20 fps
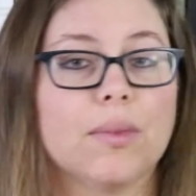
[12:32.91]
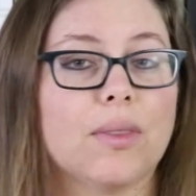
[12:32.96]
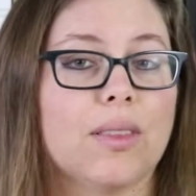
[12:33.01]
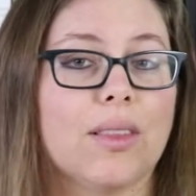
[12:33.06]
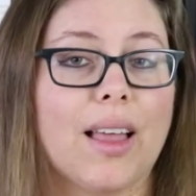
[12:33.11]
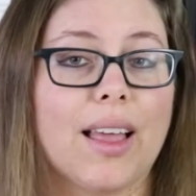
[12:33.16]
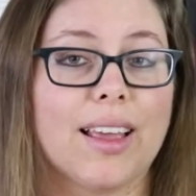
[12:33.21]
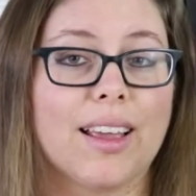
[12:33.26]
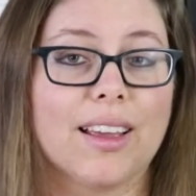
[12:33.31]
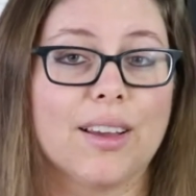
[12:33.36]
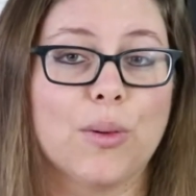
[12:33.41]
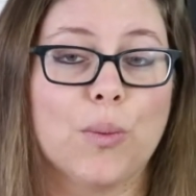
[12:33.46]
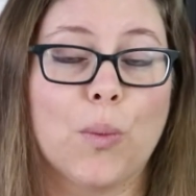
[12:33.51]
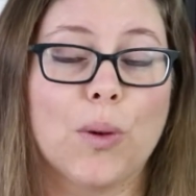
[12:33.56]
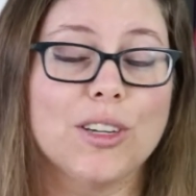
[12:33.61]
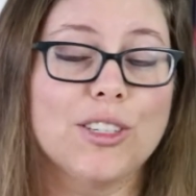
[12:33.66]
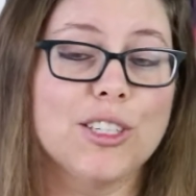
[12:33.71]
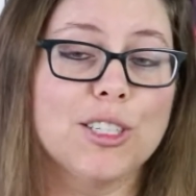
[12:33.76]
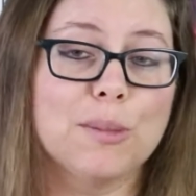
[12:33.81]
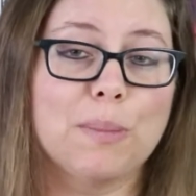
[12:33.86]
Like
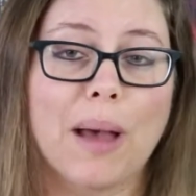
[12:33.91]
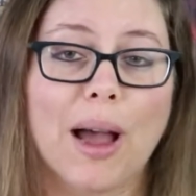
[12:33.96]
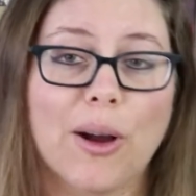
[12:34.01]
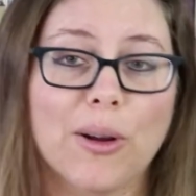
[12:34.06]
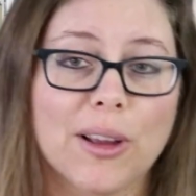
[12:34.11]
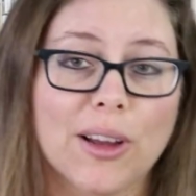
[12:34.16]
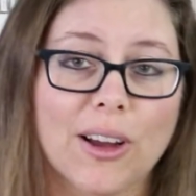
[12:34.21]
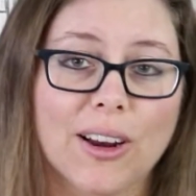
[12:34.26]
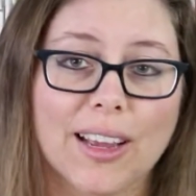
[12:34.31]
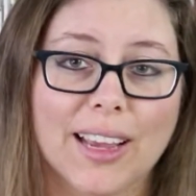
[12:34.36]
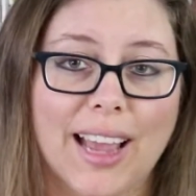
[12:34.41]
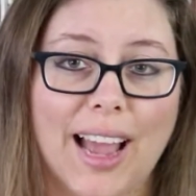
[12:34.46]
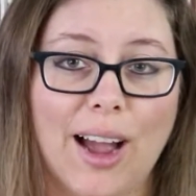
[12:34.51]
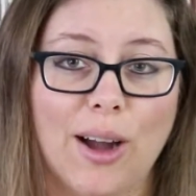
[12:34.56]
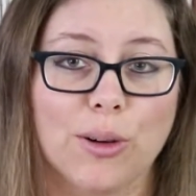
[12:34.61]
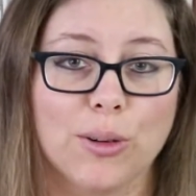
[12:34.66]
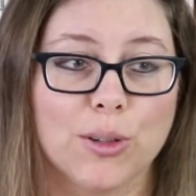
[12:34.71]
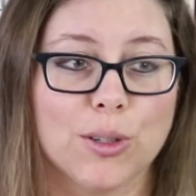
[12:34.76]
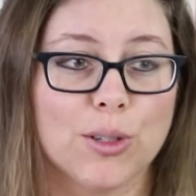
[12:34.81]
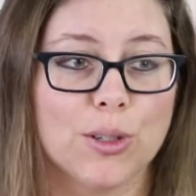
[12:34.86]
when she's pouting on a
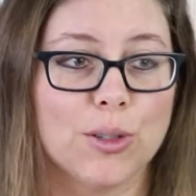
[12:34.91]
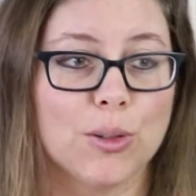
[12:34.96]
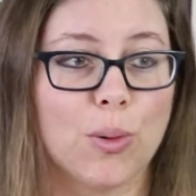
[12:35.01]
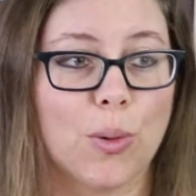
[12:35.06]
couch,